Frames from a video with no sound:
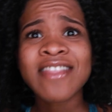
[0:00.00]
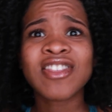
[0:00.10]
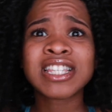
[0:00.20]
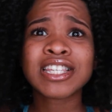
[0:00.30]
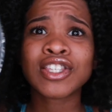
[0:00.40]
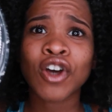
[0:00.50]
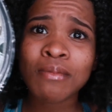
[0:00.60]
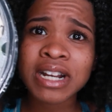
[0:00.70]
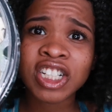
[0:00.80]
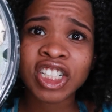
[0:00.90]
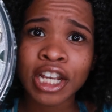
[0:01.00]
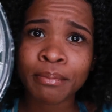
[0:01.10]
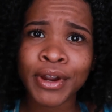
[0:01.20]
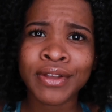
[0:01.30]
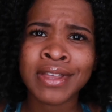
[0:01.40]
And this is so much
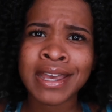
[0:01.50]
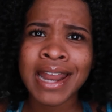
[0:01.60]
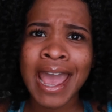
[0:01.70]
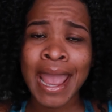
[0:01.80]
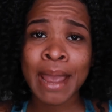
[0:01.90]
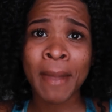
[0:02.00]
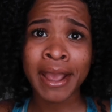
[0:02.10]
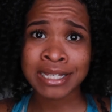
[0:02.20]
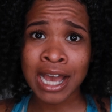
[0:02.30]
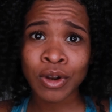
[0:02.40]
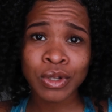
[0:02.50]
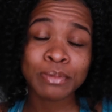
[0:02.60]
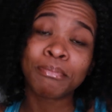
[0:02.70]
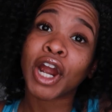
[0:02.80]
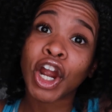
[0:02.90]
cheaper than a McDonald's
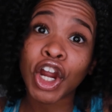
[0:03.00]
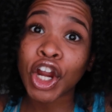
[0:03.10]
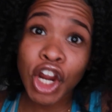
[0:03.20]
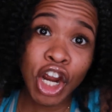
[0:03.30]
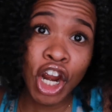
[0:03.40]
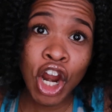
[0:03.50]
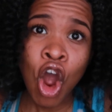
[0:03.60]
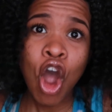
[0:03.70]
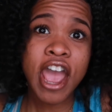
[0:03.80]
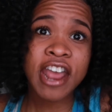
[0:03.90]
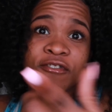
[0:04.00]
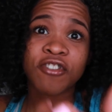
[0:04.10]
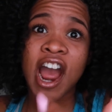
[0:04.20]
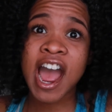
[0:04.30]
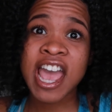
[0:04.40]
burger and
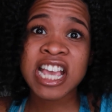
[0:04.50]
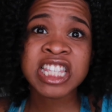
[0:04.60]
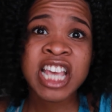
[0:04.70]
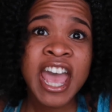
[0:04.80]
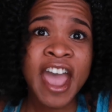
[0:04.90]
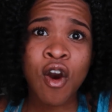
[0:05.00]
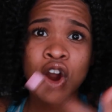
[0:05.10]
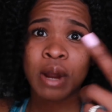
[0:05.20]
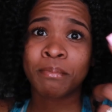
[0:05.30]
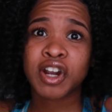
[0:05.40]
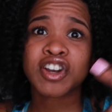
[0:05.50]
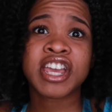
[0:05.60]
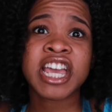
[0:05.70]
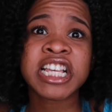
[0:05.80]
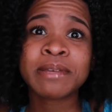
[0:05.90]
fries, or a Burger
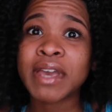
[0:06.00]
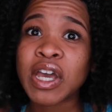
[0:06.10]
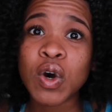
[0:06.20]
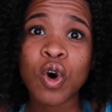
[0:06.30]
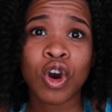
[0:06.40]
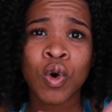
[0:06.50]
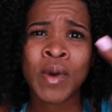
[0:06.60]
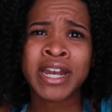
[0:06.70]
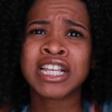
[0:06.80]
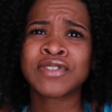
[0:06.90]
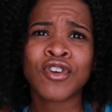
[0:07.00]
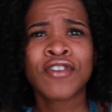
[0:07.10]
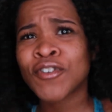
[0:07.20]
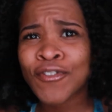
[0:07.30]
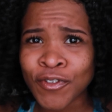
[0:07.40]
King meal, or a Wendy's 4
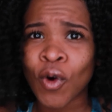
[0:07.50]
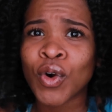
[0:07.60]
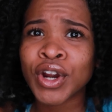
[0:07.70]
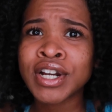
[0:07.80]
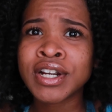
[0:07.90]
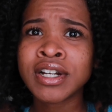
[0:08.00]
for $4.